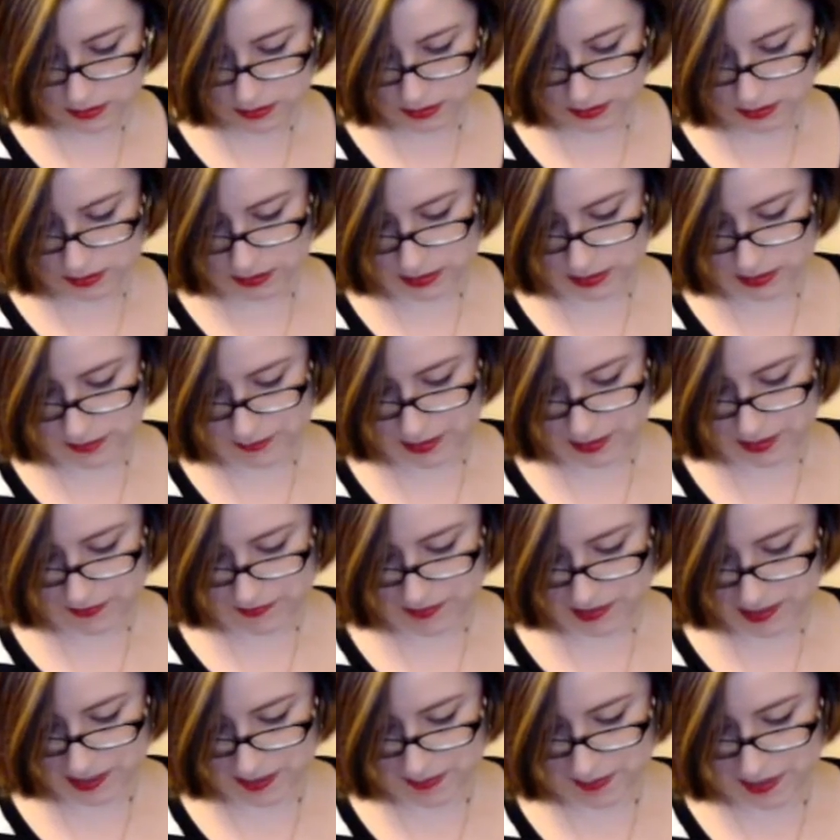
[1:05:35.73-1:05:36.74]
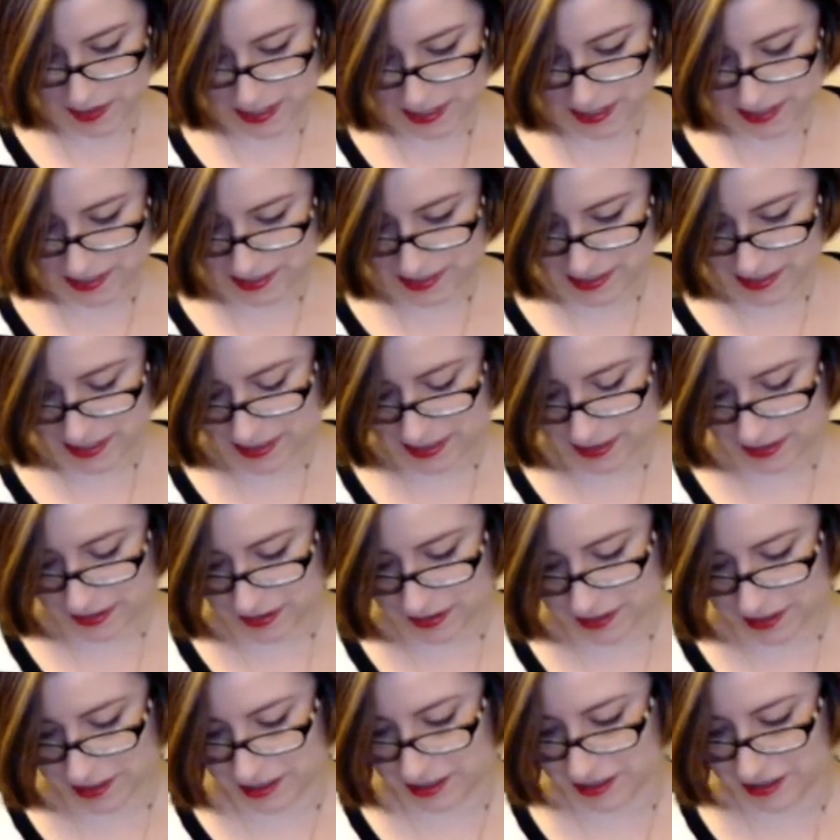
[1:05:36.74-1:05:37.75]
Yeah, I'm gonna have to come back and sand a
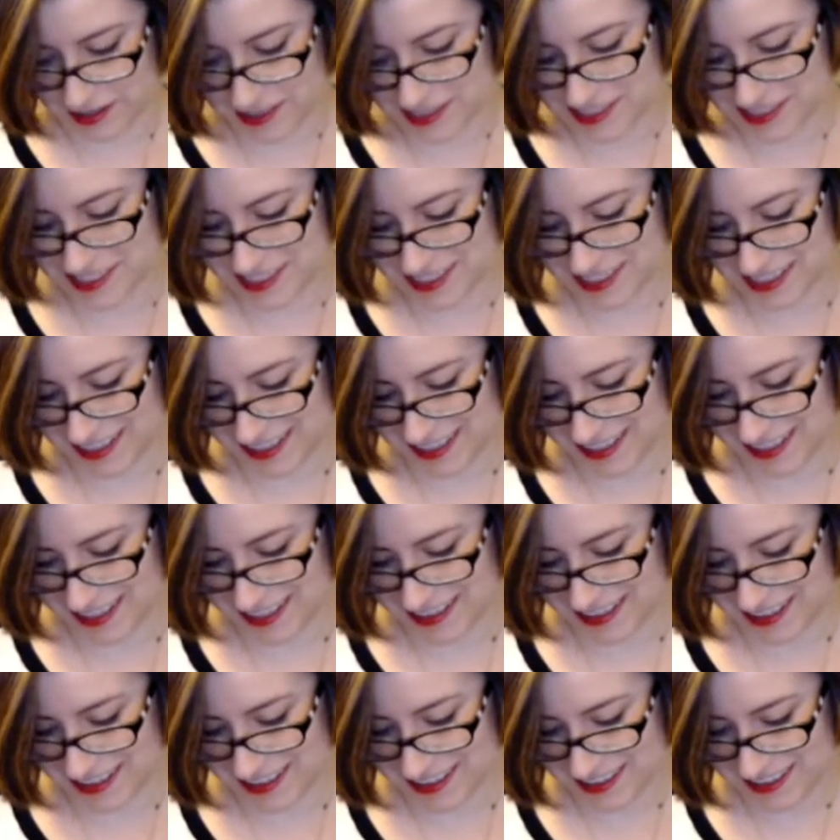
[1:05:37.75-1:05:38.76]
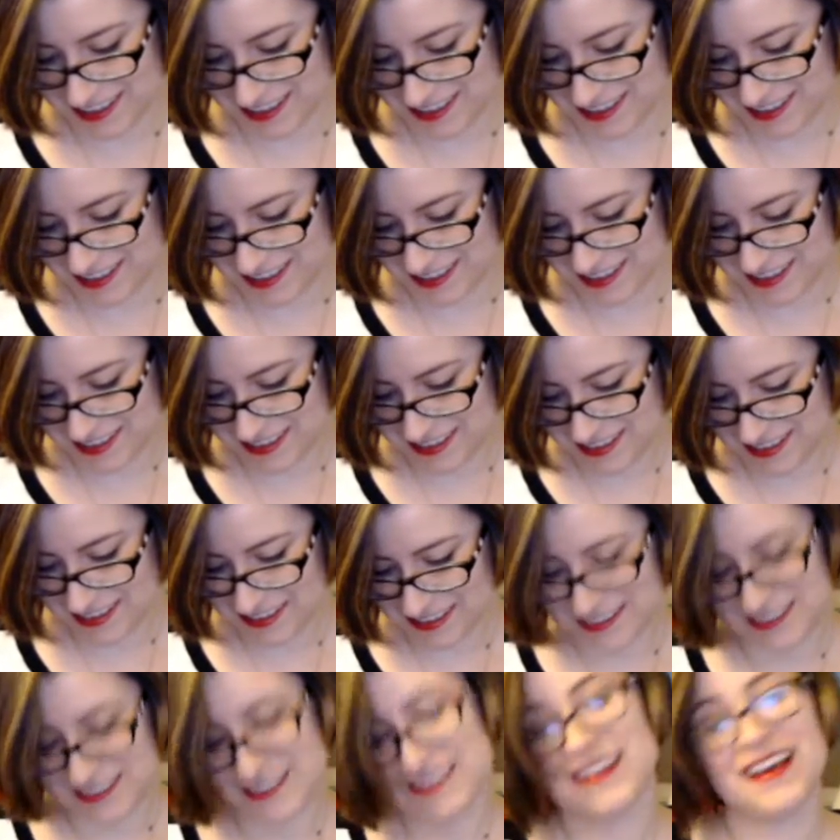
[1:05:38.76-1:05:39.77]
lot on this side later.
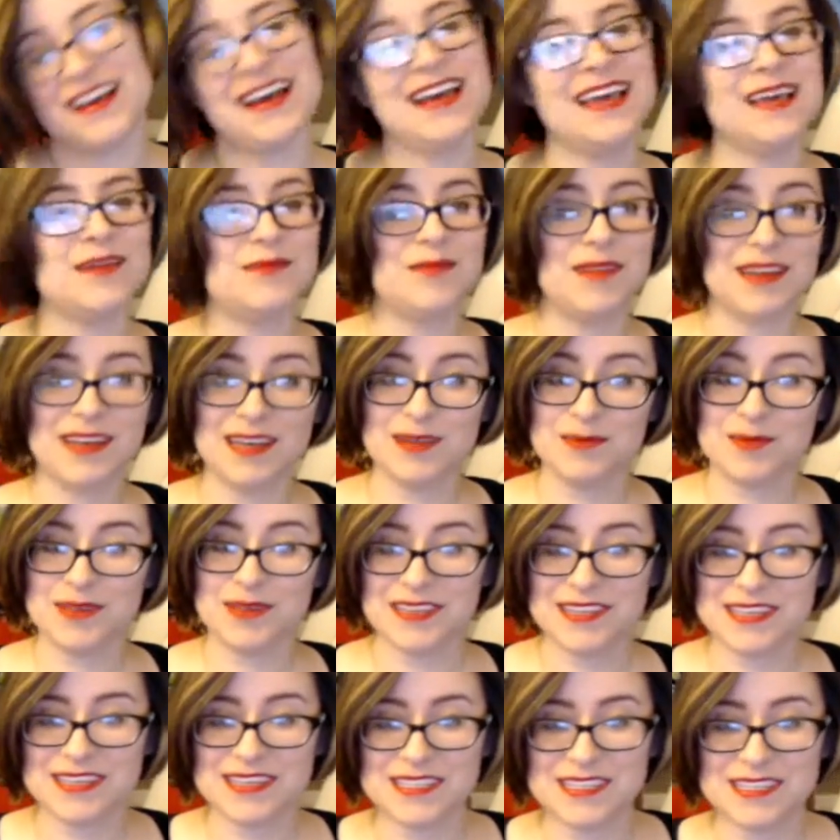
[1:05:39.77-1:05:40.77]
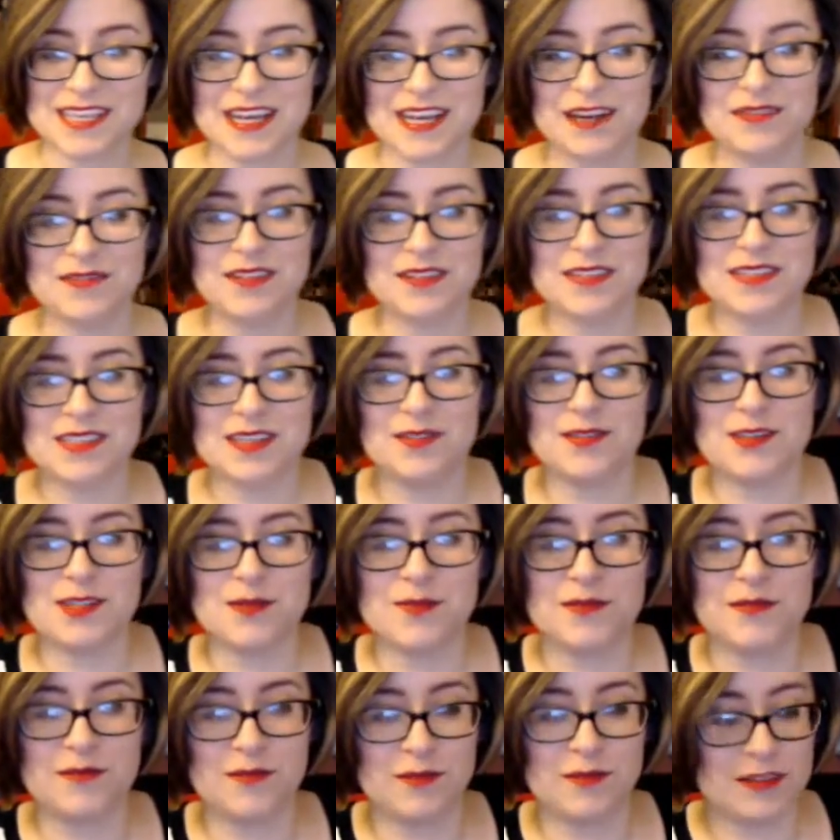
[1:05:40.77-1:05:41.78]
I am not being as careful as I was
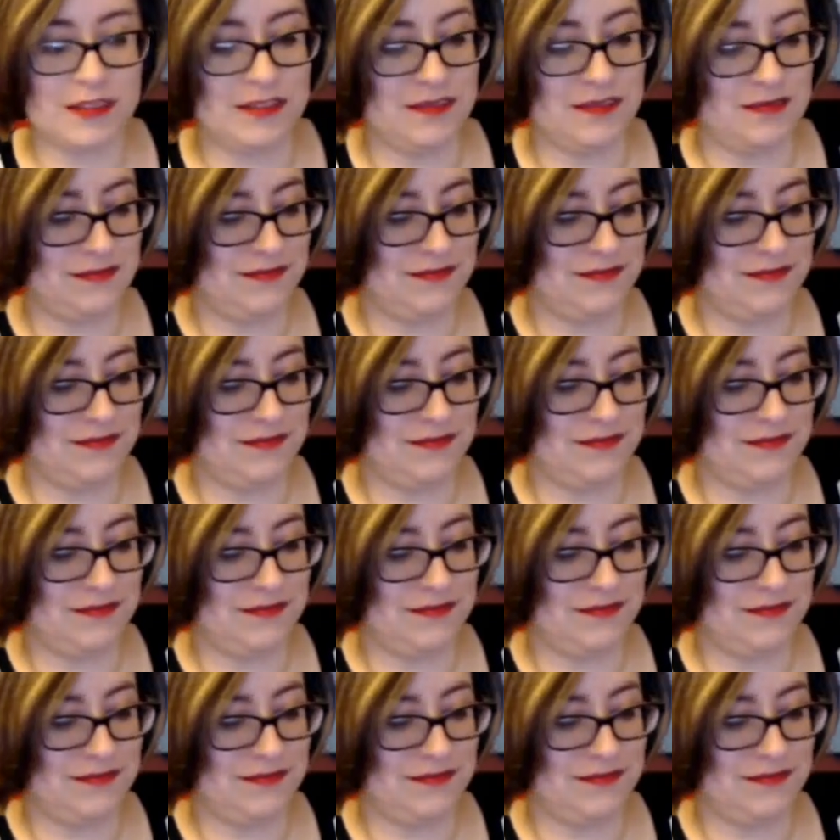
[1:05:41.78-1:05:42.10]
before.